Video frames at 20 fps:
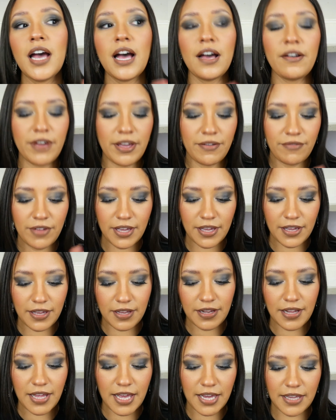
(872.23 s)

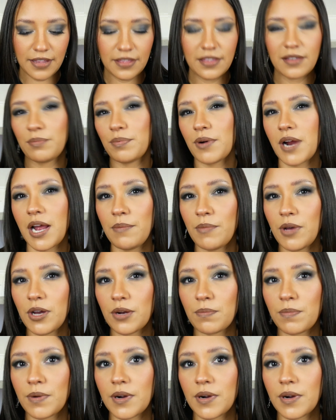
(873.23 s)
However, like the Primark